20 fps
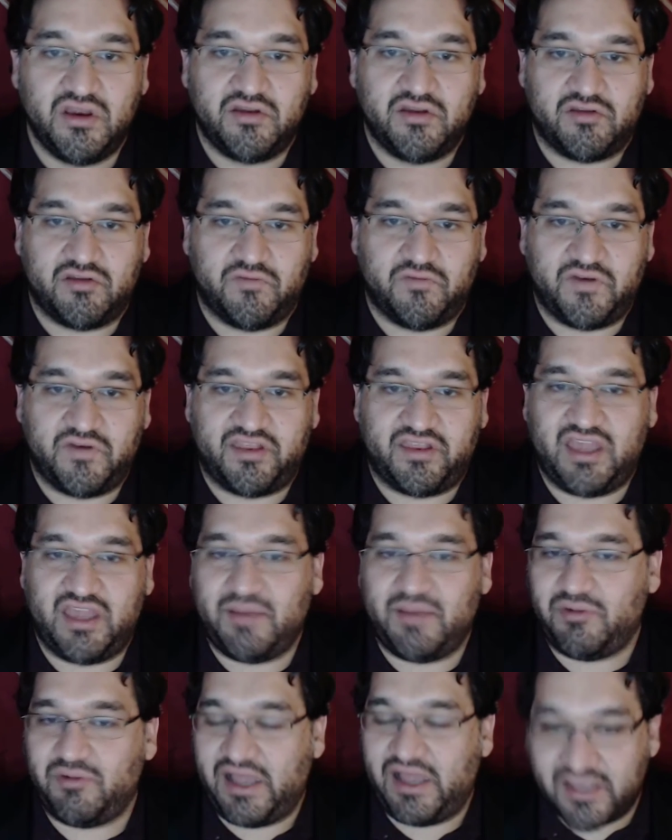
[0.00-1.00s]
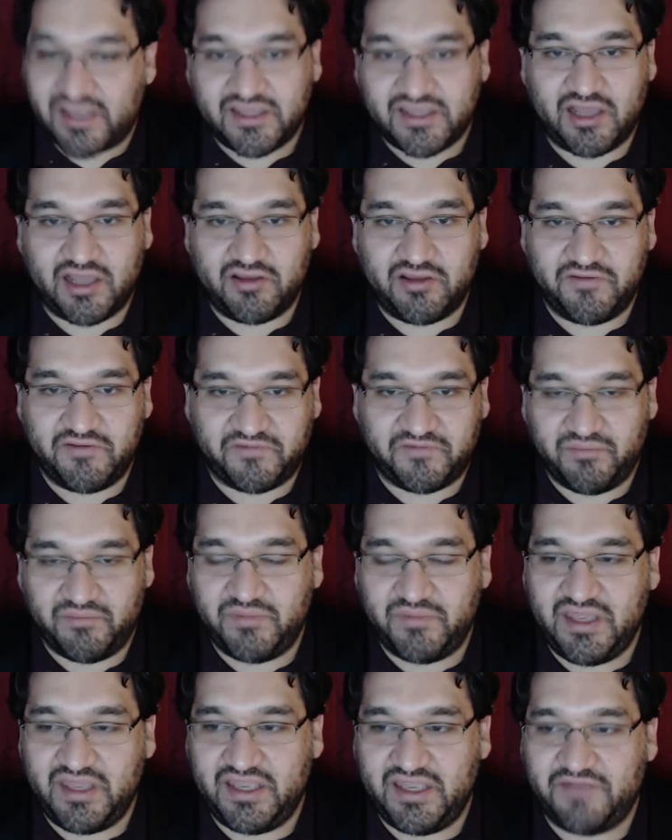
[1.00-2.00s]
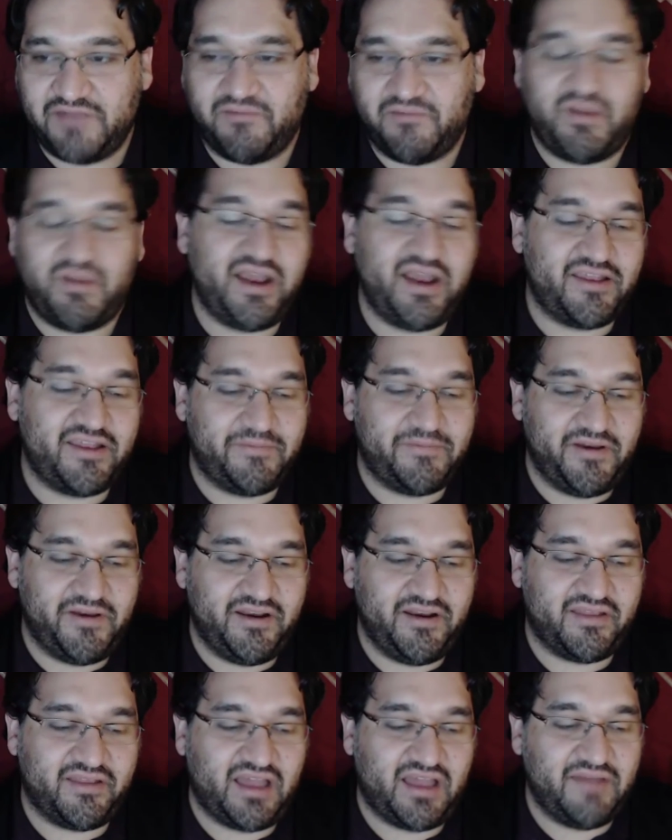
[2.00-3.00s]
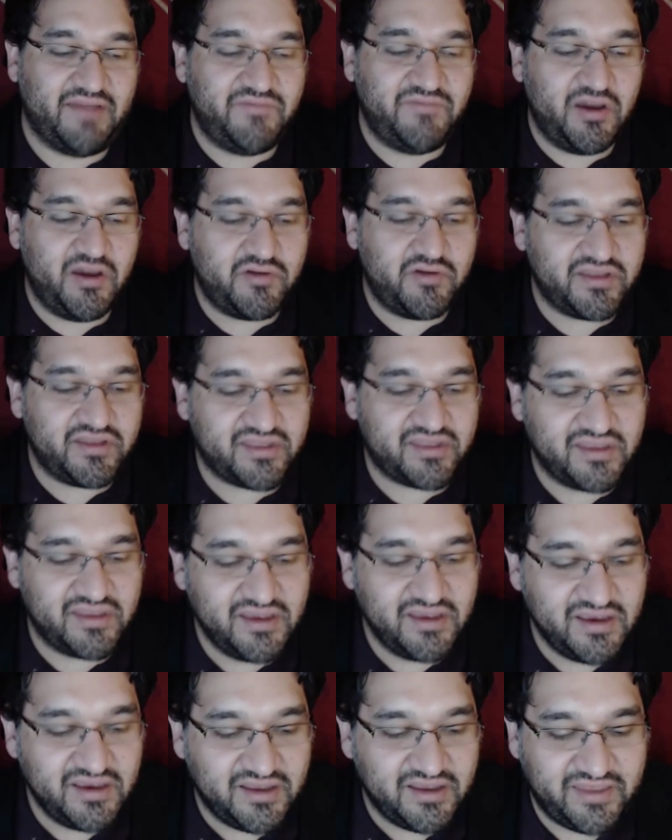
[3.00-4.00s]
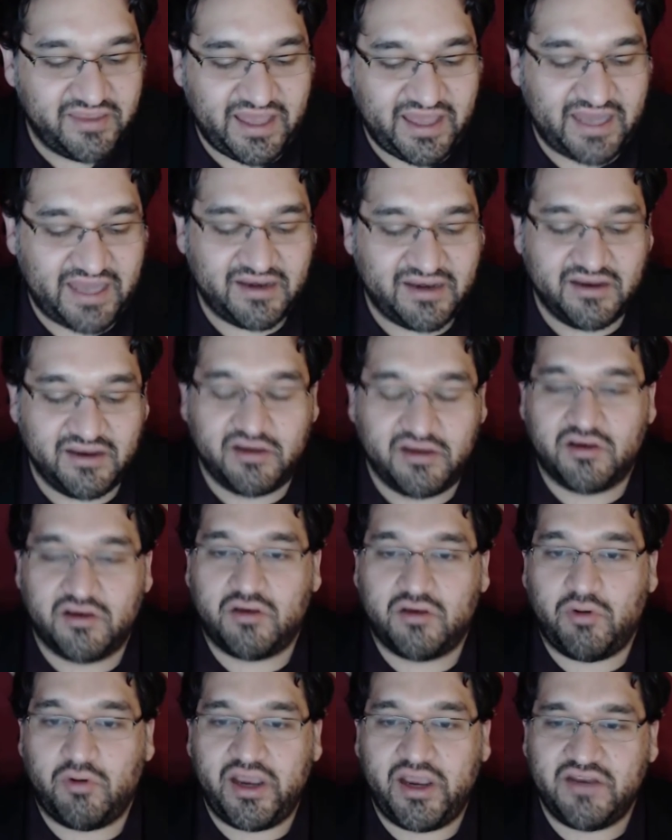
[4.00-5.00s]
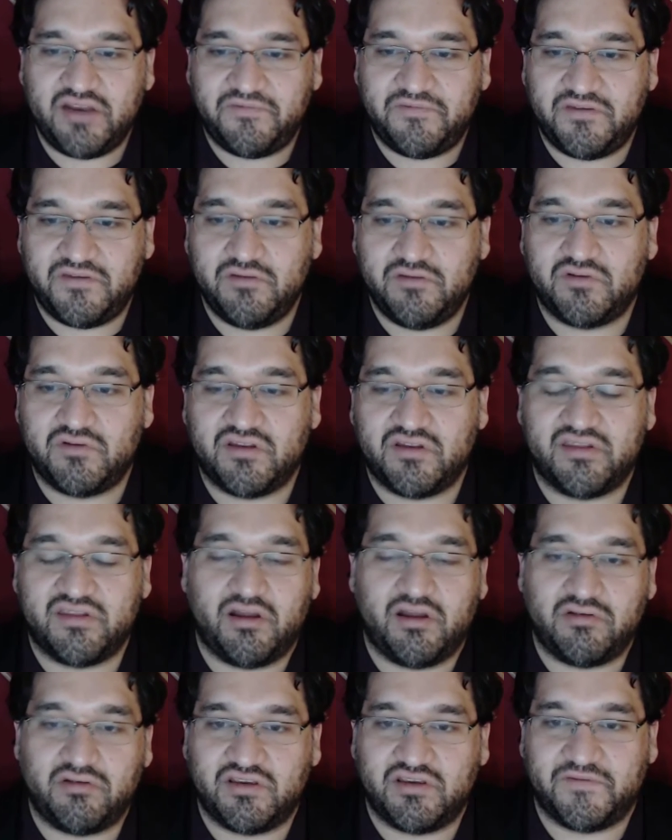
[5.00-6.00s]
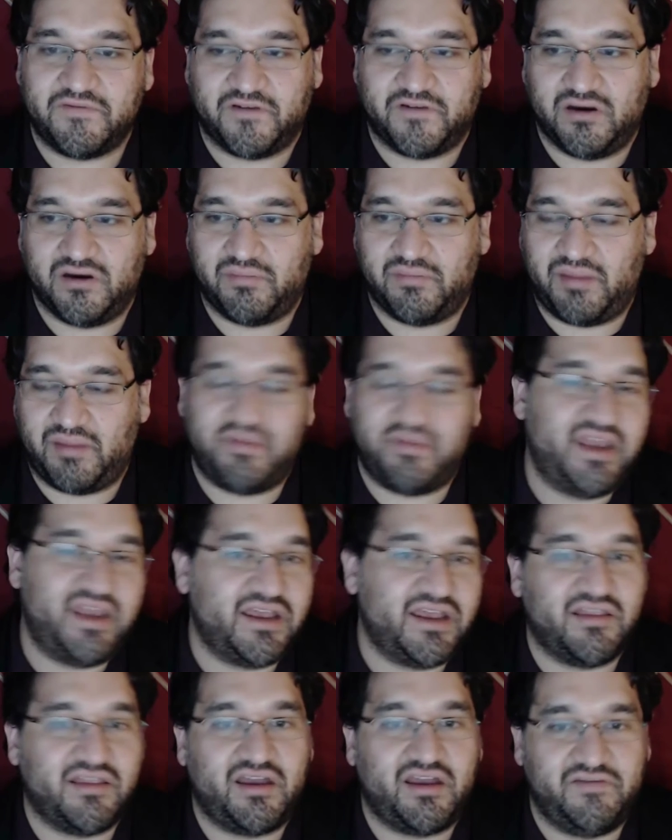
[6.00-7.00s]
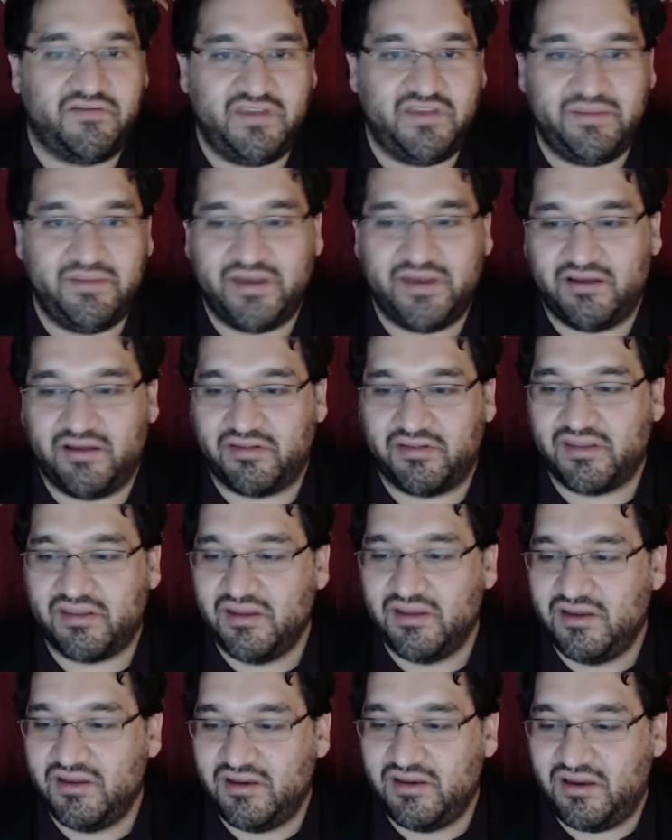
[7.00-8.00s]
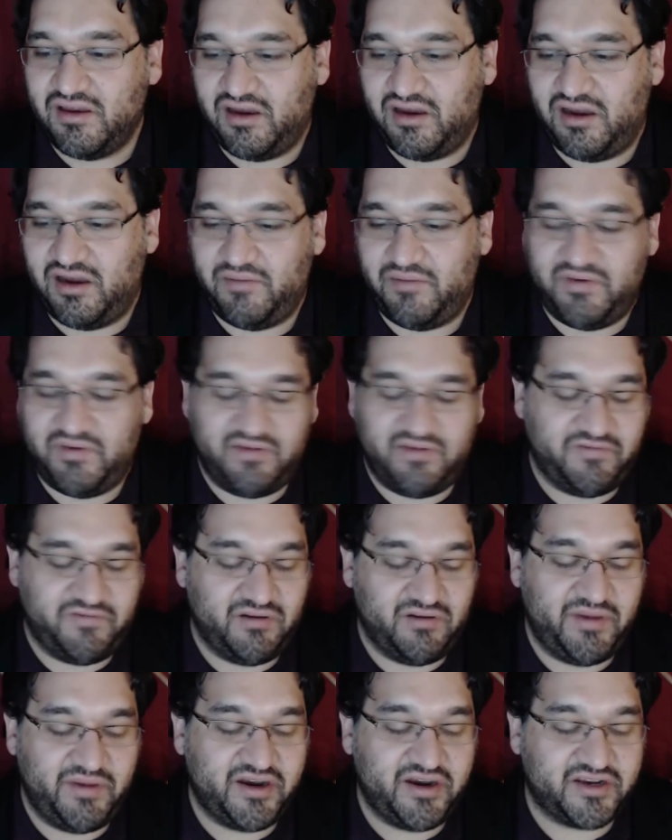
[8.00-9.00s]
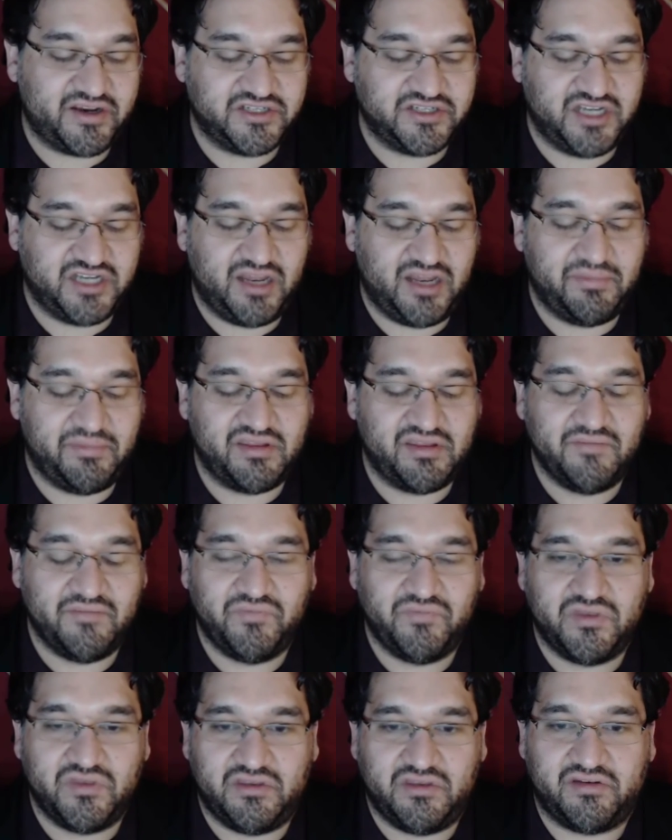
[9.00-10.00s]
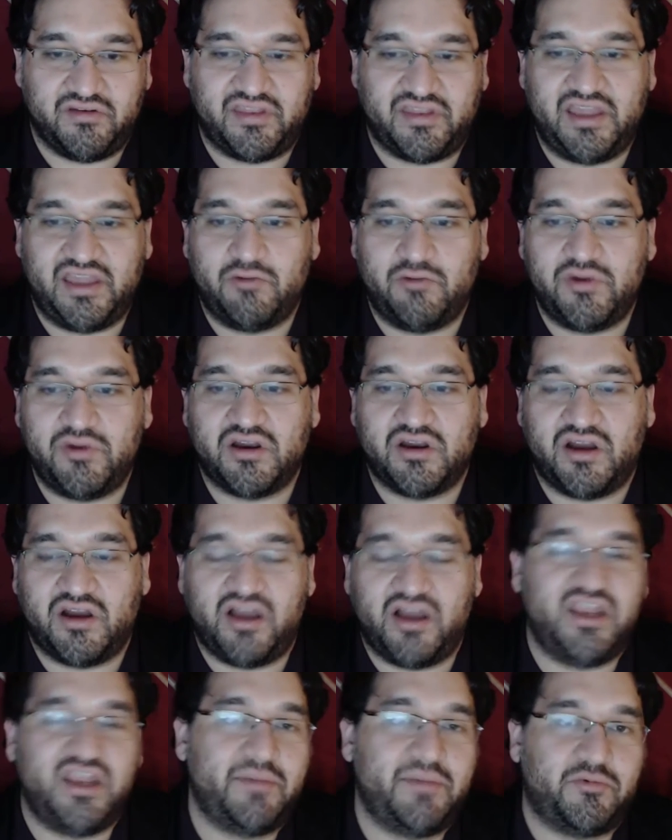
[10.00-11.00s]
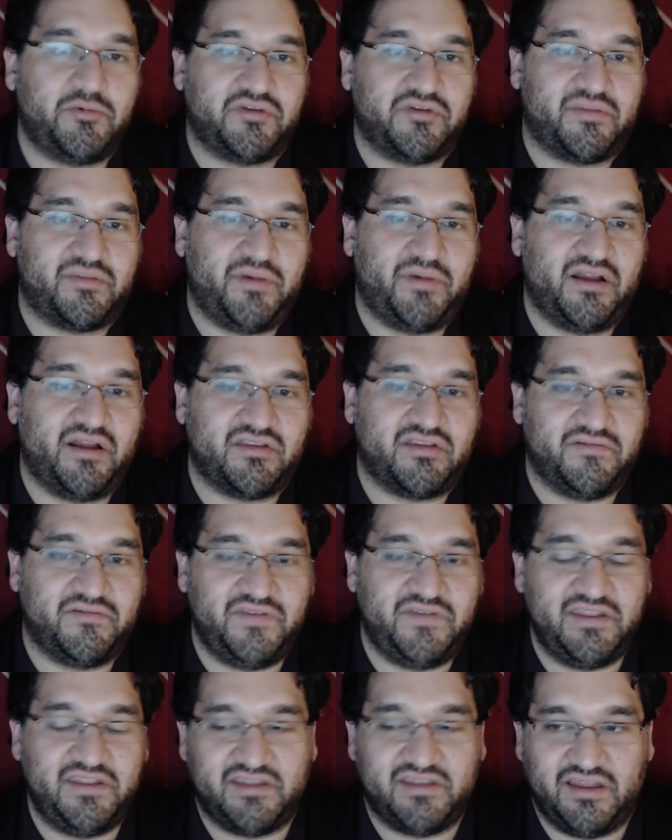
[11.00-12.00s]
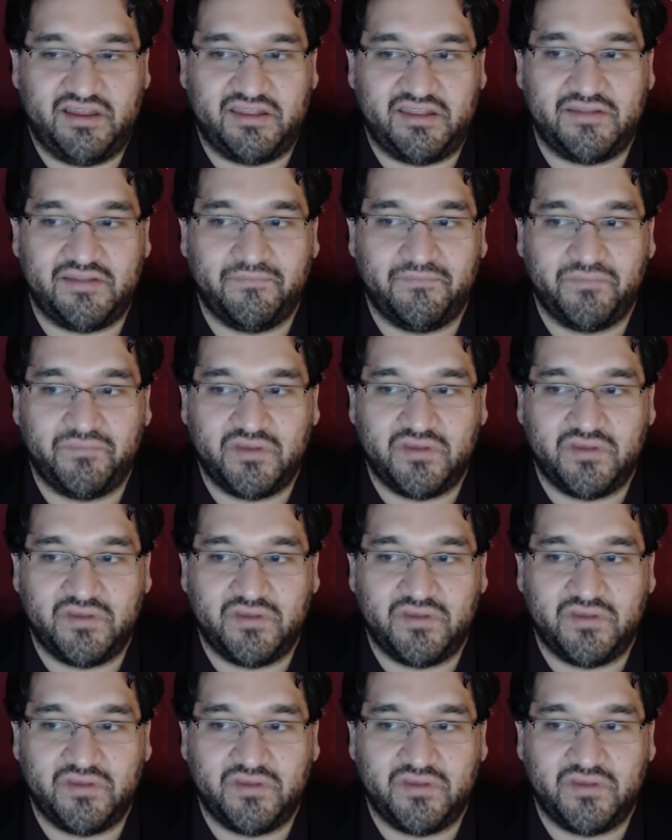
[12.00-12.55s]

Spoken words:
So for example, I can tell you from my experience, I've noticed that quite a few consulting firms, I'm getting a lot of emails for American jobs, they're saying we are unable to sponsor visas.